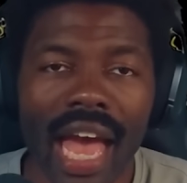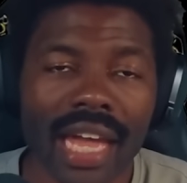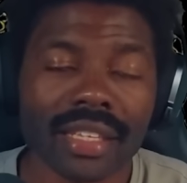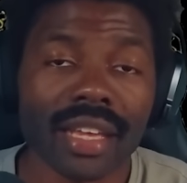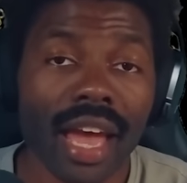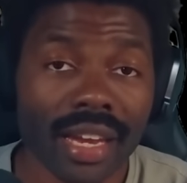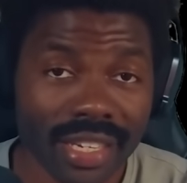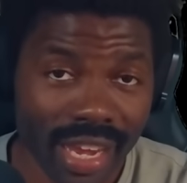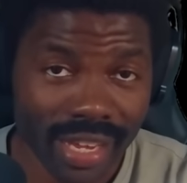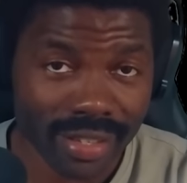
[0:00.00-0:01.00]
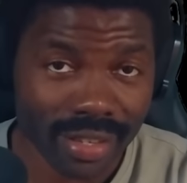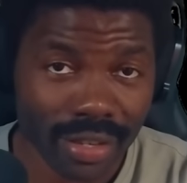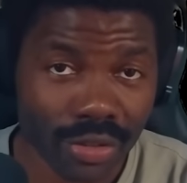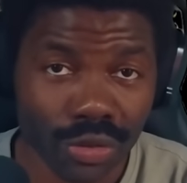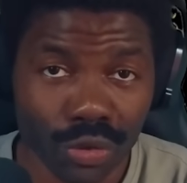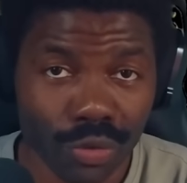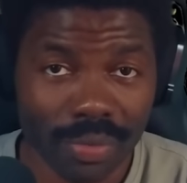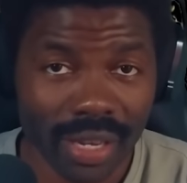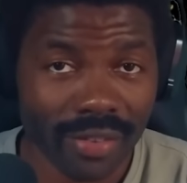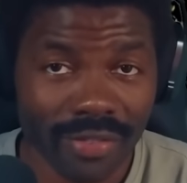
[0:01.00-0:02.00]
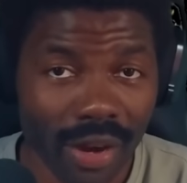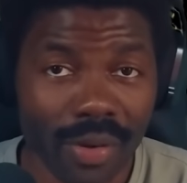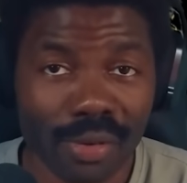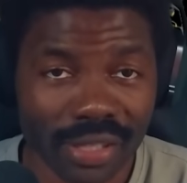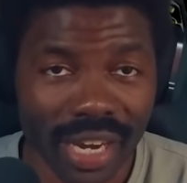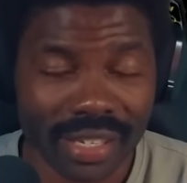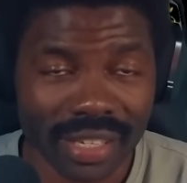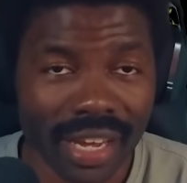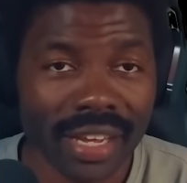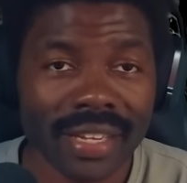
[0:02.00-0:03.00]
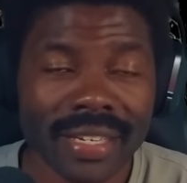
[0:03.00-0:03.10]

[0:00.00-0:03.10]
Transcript: And again, to be very precise here,